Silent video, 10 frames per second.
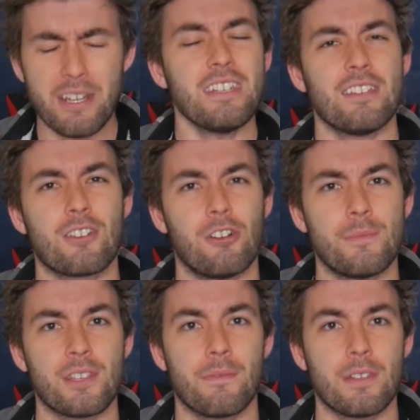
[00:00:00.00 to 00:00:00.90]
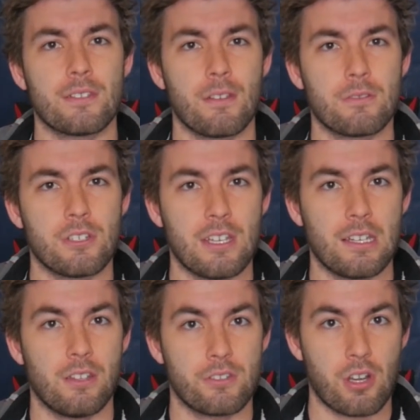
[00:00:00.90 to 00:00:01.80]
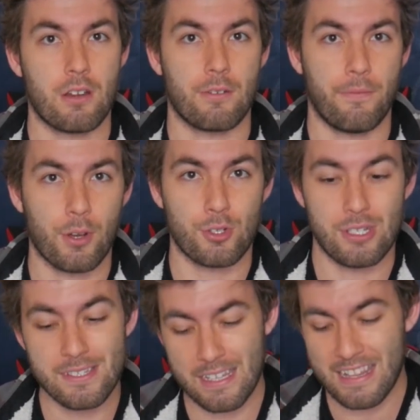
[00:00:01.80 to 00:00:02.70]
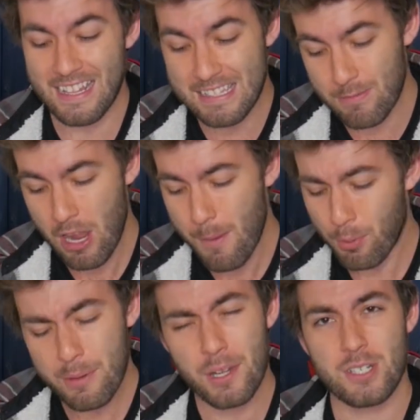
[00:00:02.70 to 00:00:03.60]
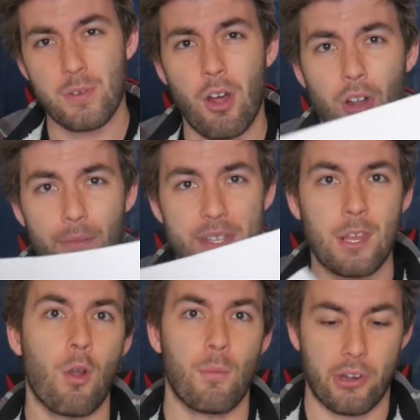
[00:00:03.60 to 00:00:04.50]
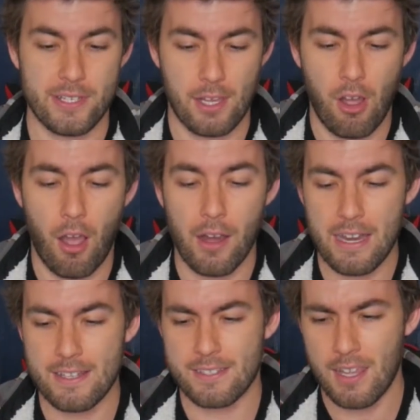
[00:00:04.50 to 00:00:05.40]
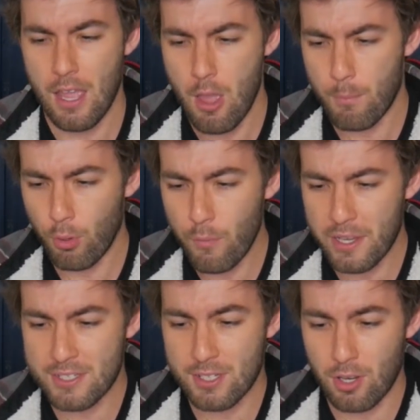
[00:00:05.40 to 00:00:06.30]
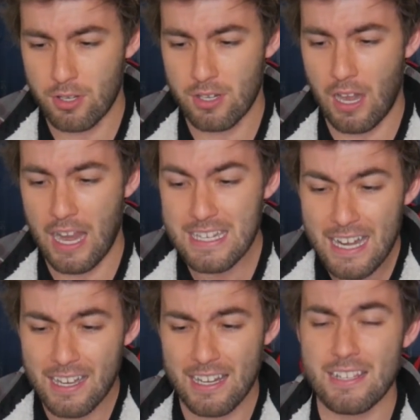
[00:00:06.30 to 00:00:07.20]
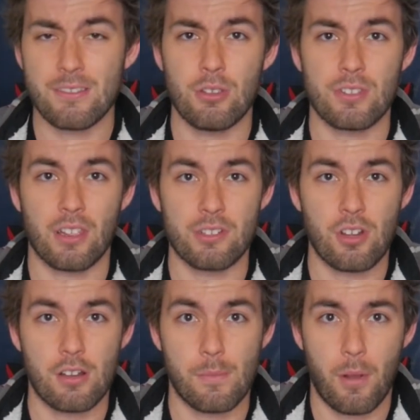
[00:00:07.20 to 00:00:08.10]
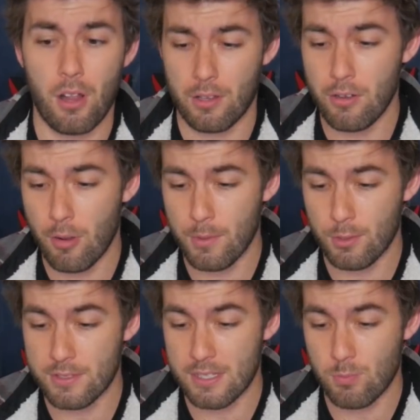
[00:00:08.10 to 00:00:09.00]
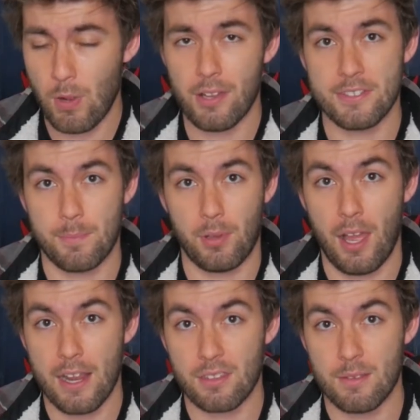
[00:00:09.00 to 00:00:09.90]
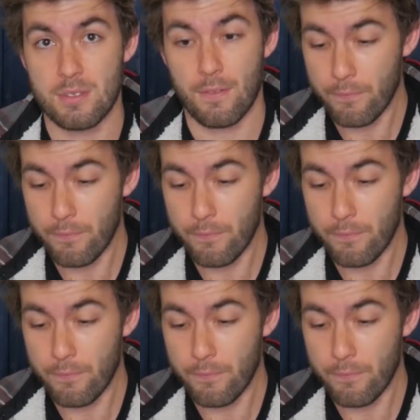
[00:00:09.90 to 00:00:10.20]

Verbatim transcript: written in terms of the associated Legendre functions, and that's pretty much what all of this homework is on. It's proving certain identities using Legendre polynomials as well as applying them to